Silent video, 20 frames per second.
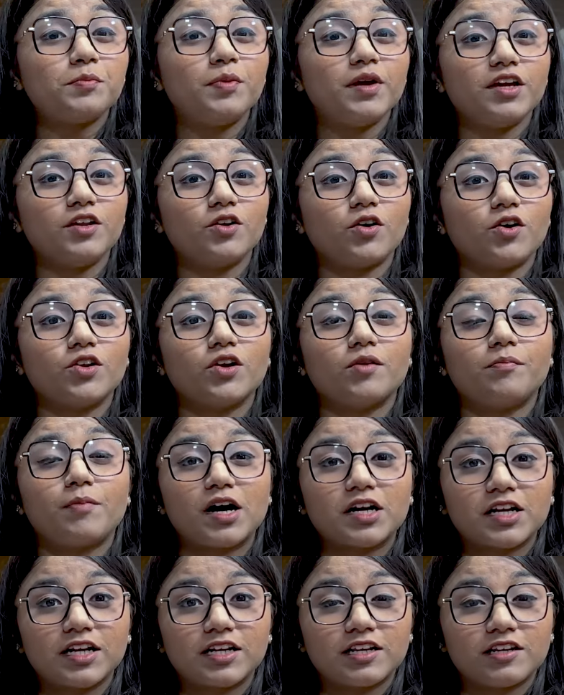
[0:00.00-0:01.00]
been on your
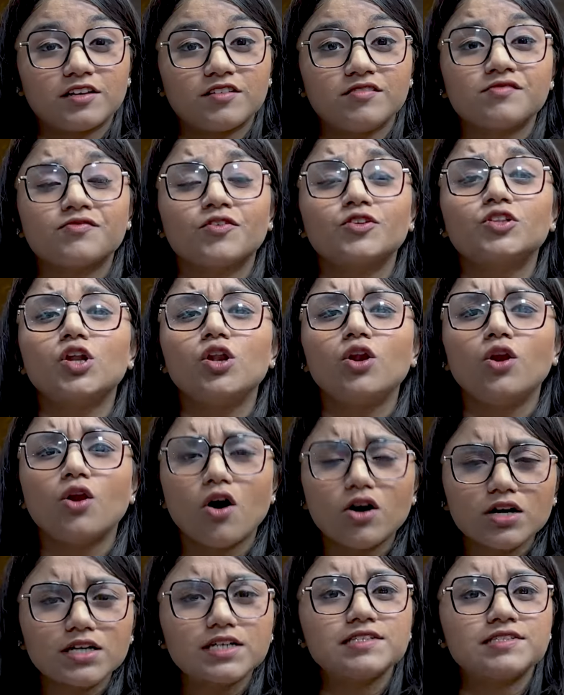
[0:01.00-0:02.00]
bucket list for the
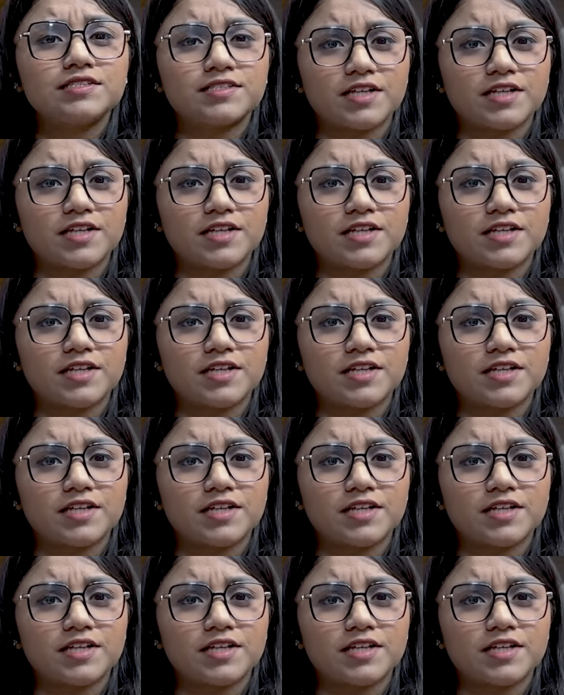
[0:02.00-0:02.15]
longest